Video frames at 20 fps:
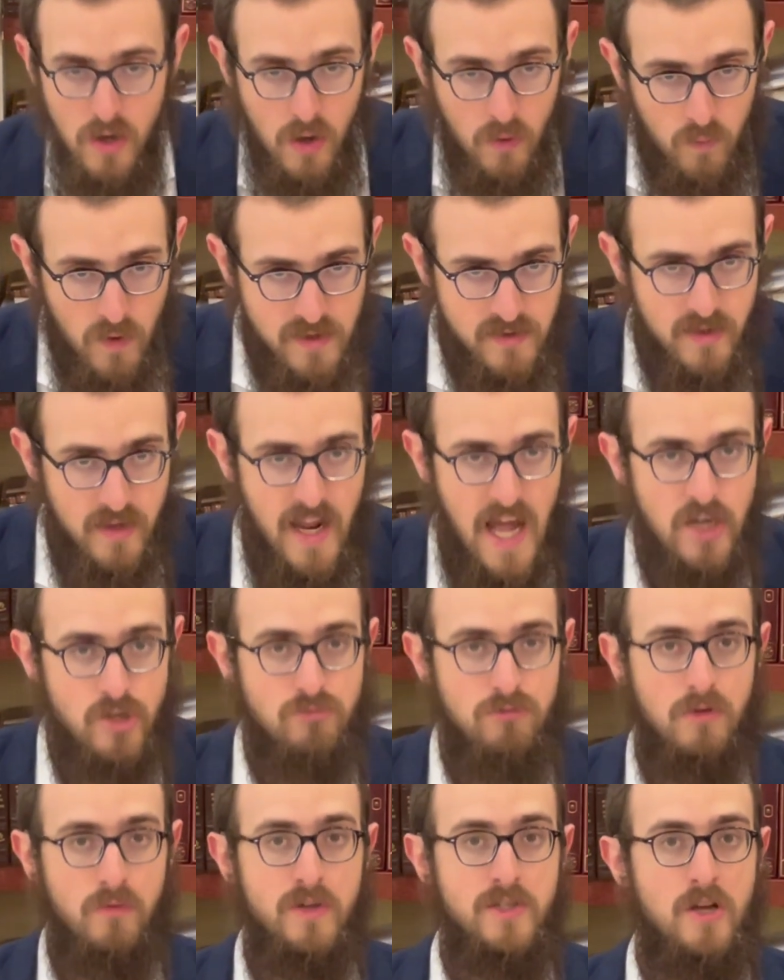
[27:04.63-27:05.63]
What's the
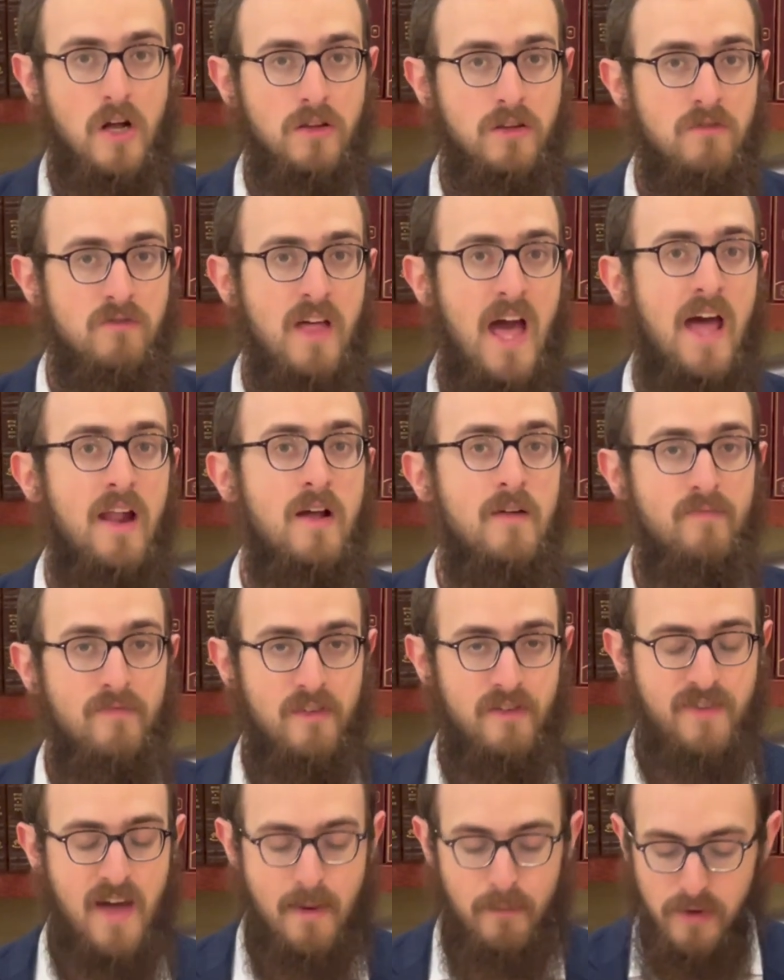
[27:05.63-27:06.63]
natural result of that?
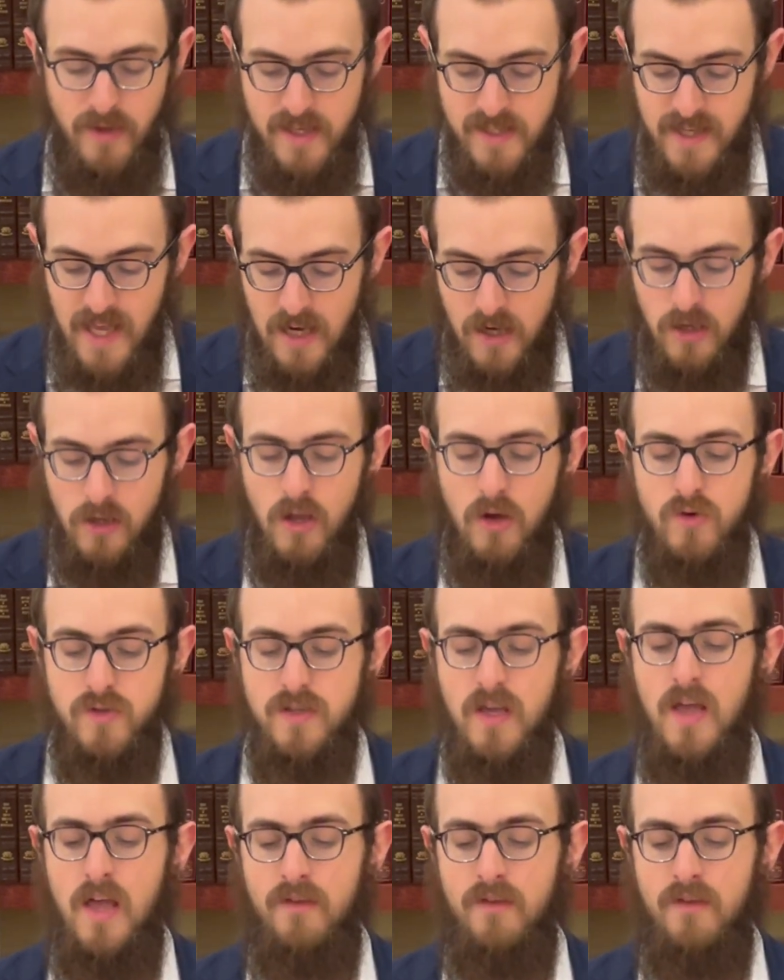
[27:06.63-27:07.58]
Families get close.